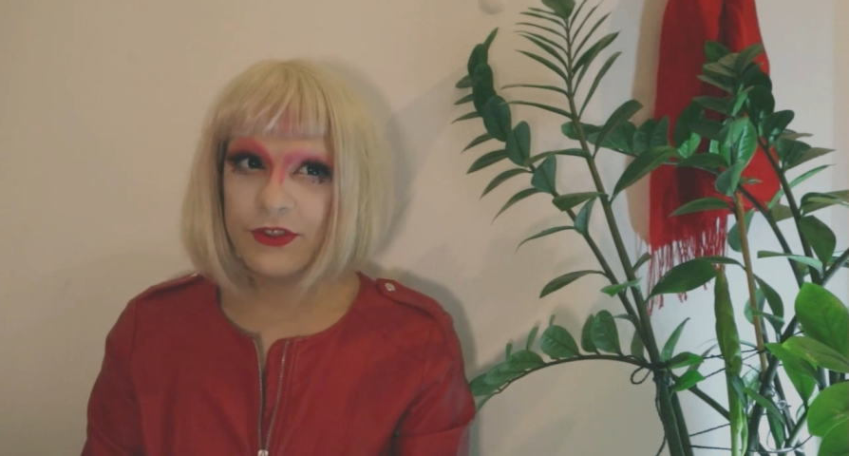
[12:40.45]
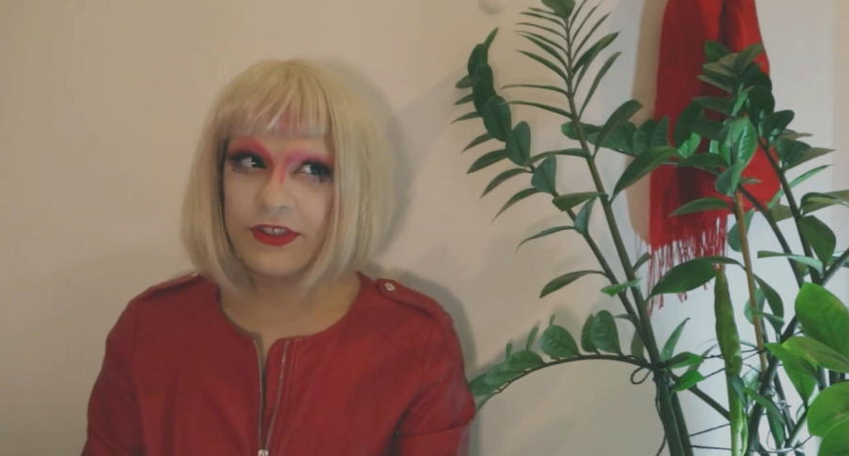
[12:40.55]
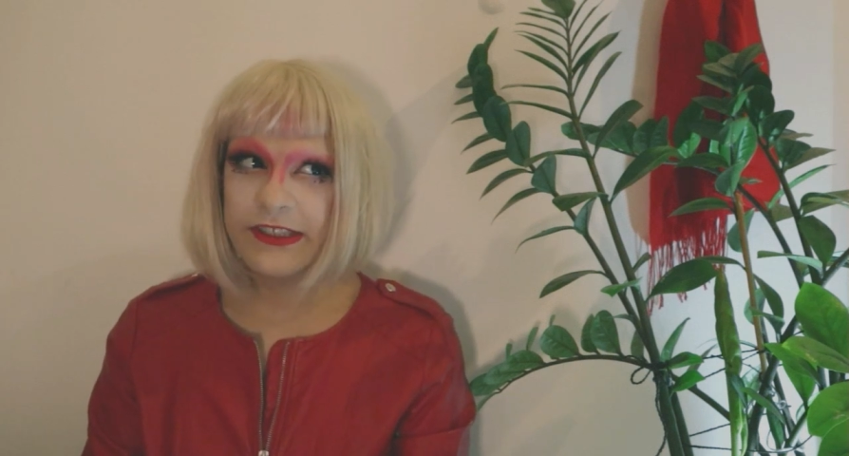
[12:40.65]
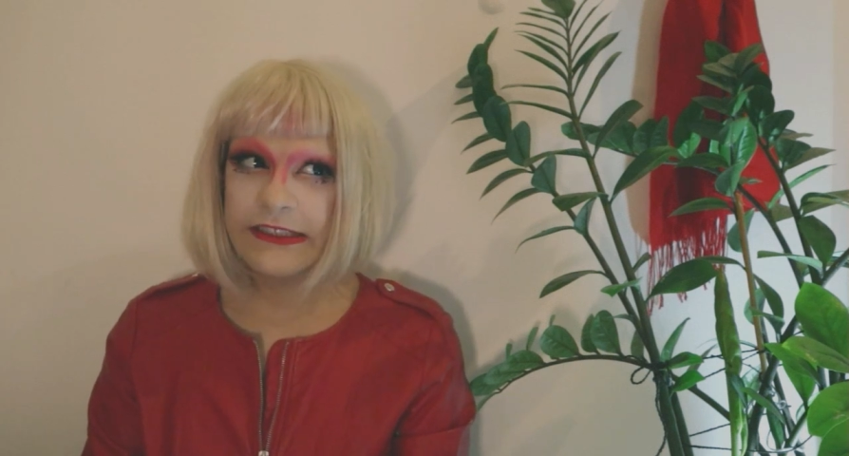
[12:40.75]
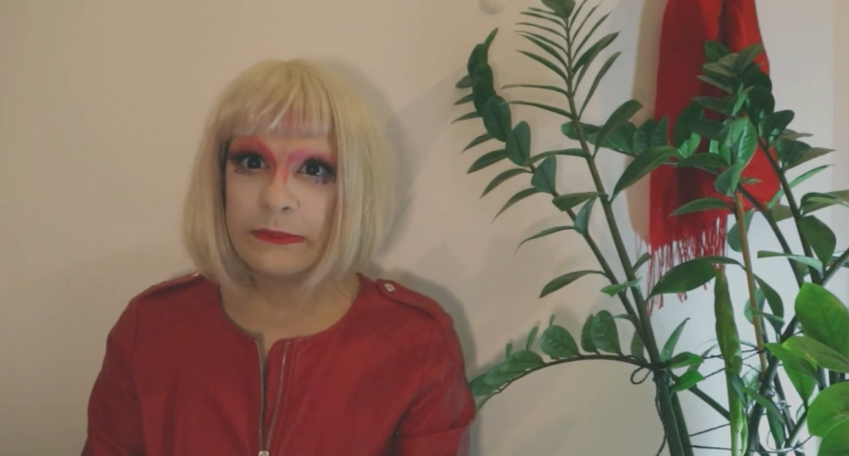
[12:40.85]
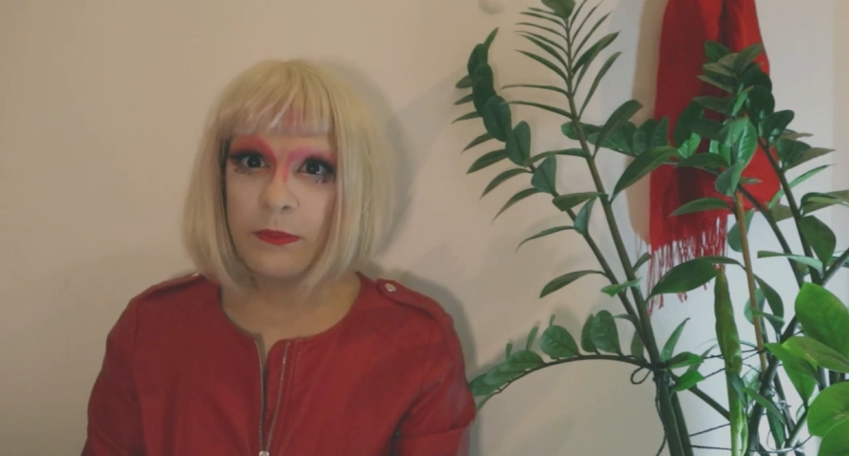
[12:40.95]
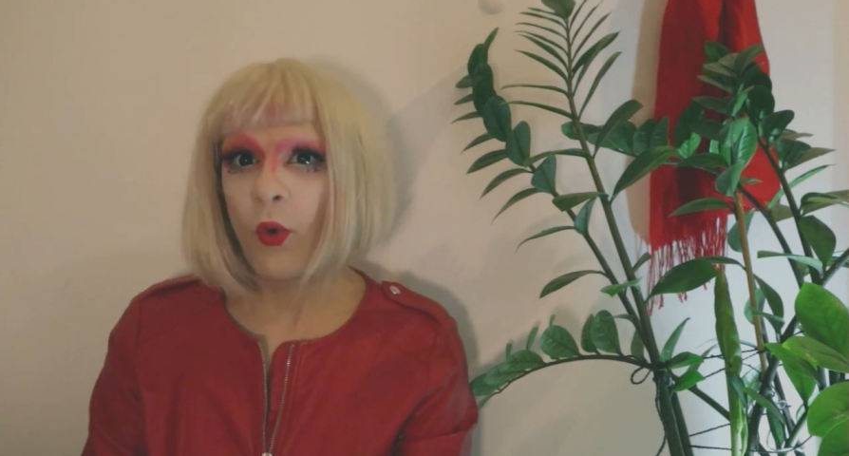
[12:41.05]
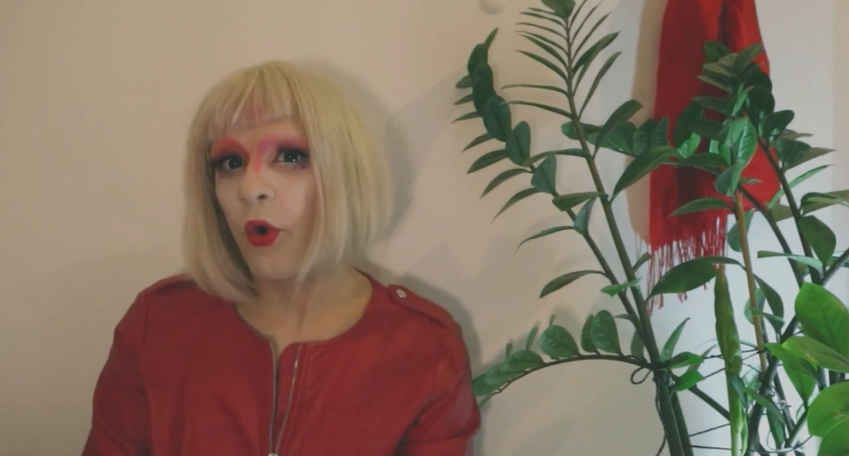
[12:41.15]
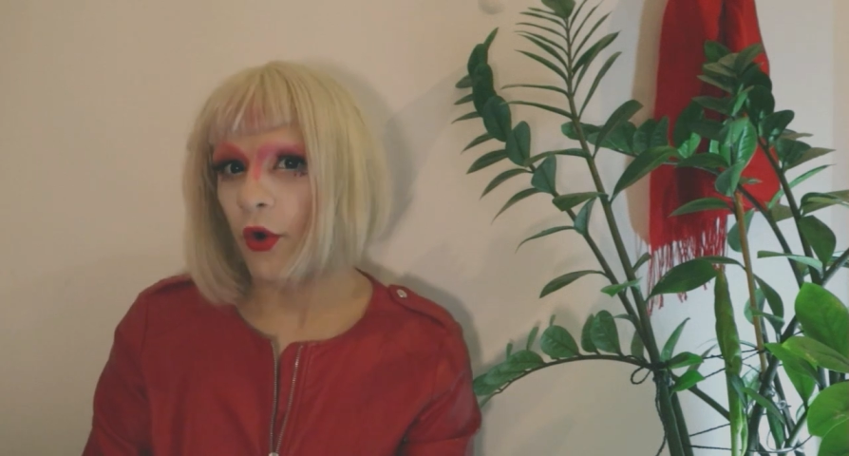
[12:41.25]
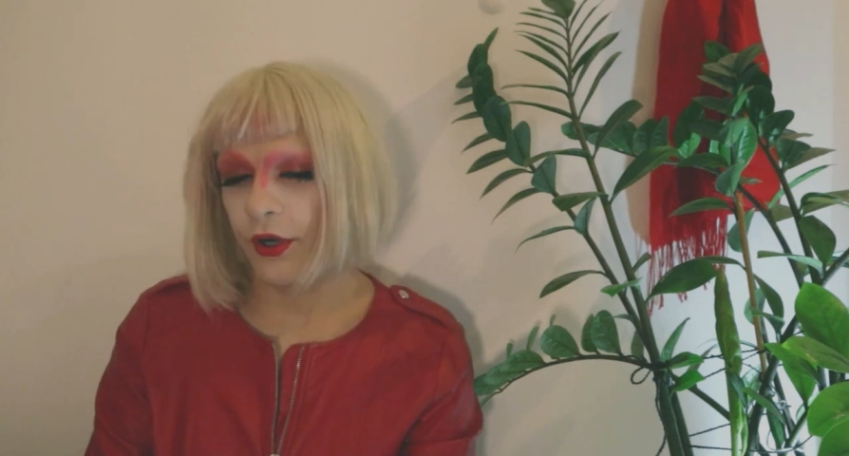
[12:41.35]
to see
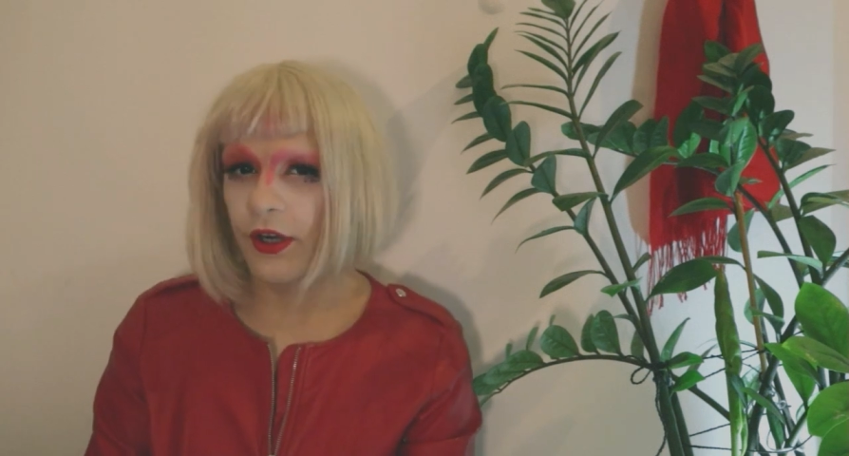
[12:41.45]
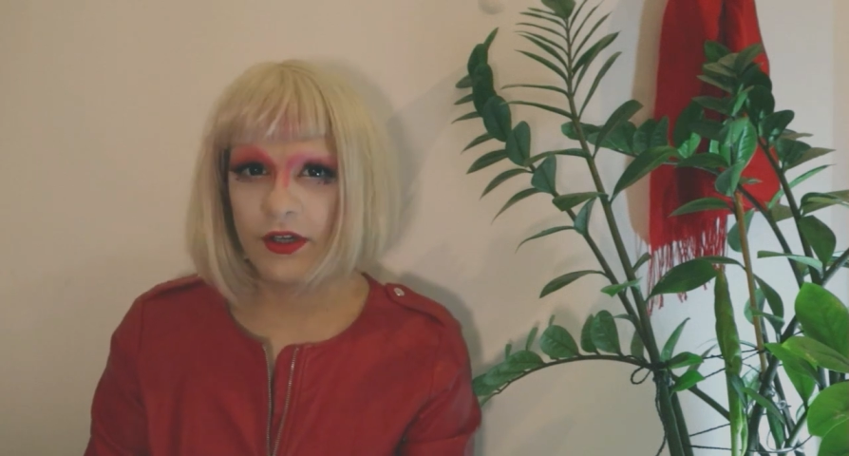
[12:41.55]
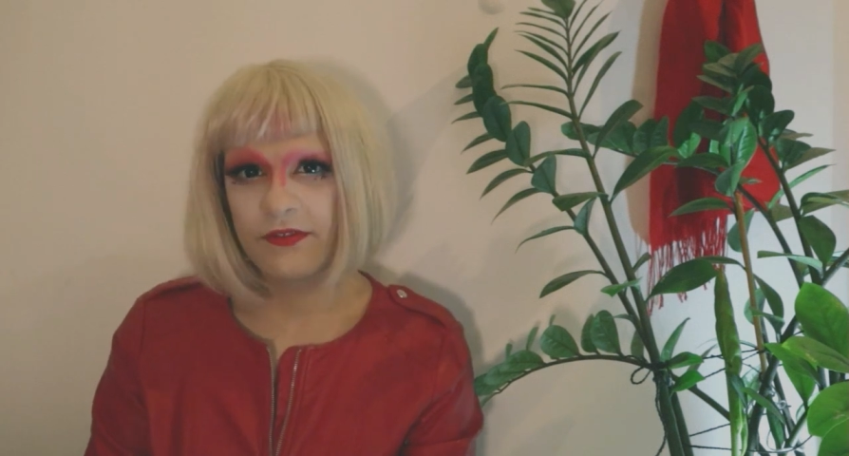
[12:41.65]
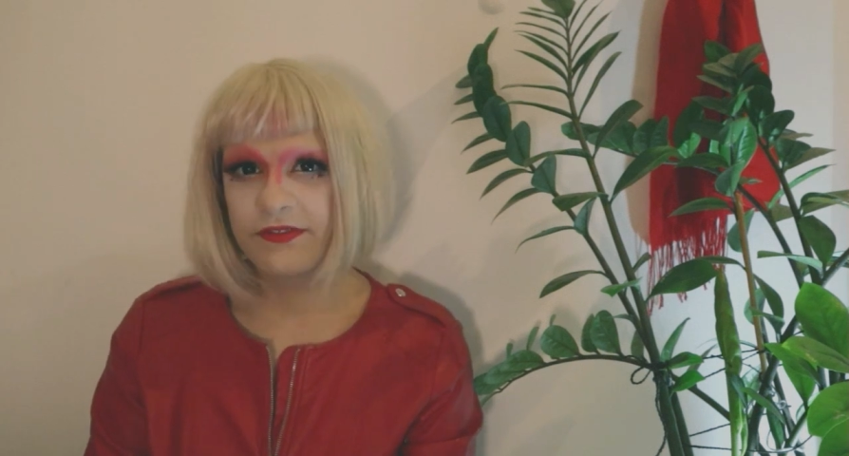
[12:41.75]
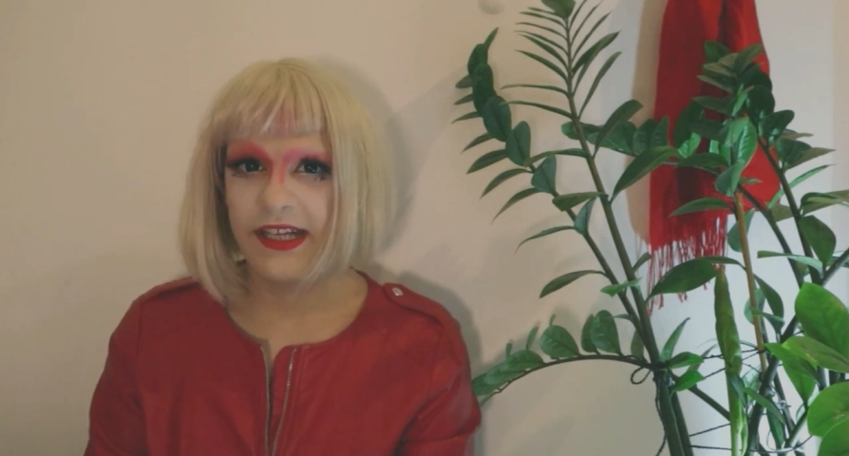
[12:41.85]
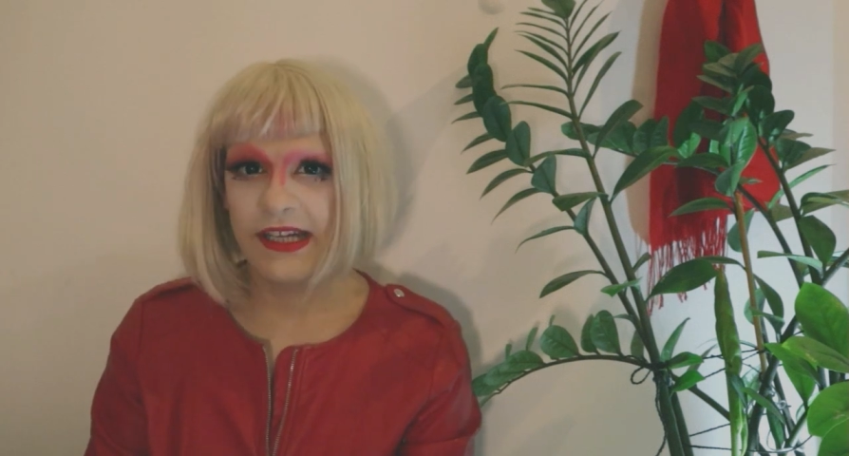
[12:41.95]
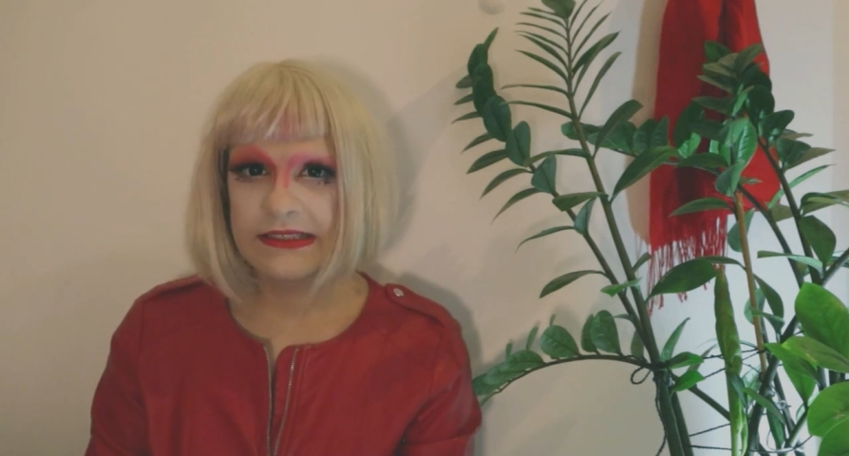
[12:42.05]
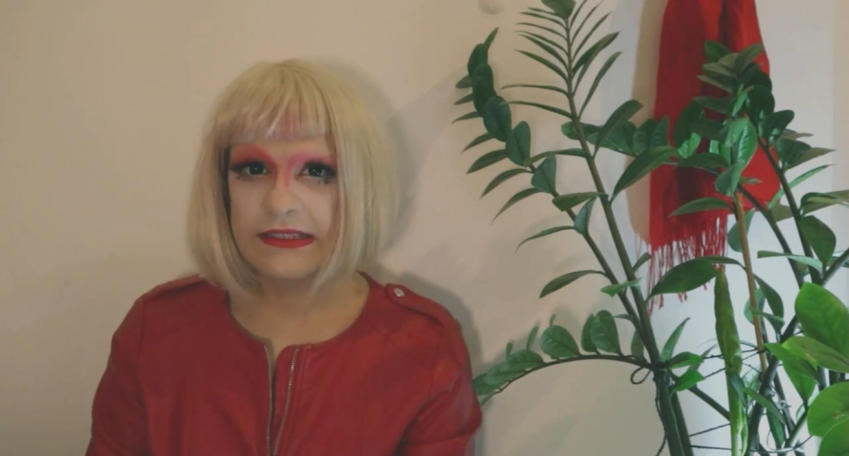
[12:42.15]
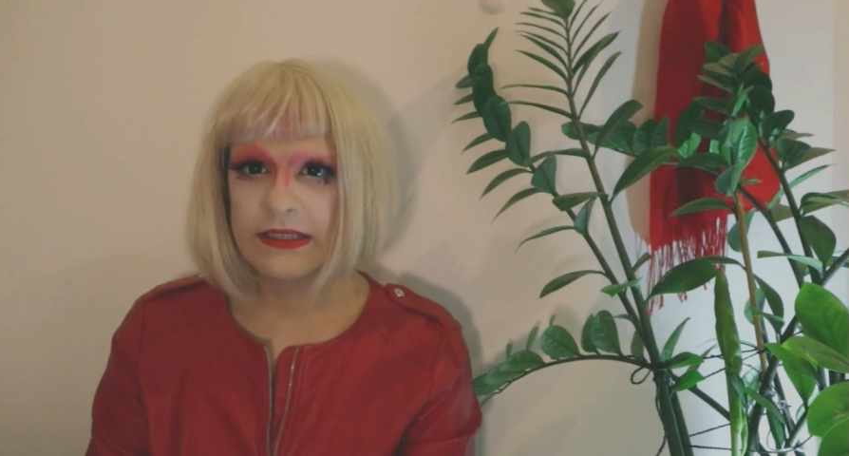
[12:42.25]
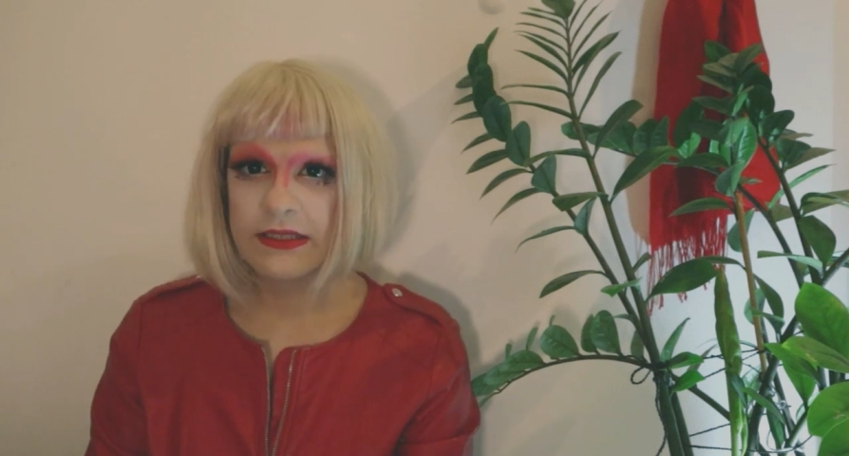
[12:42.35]
more of
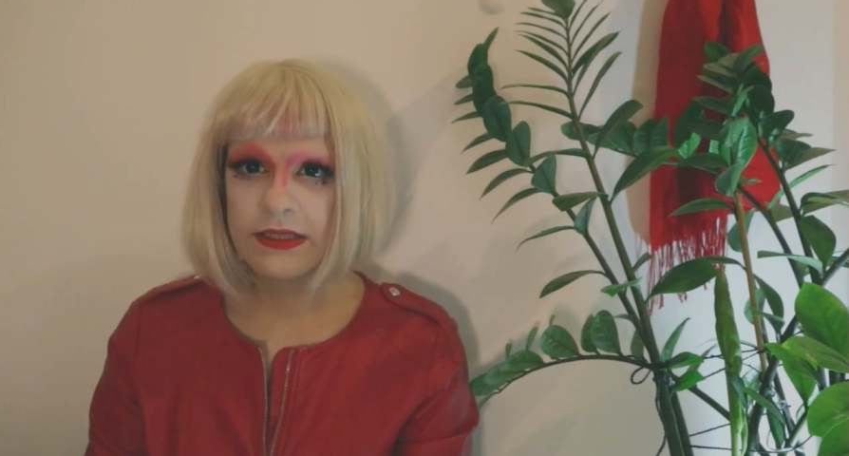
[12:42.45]
that.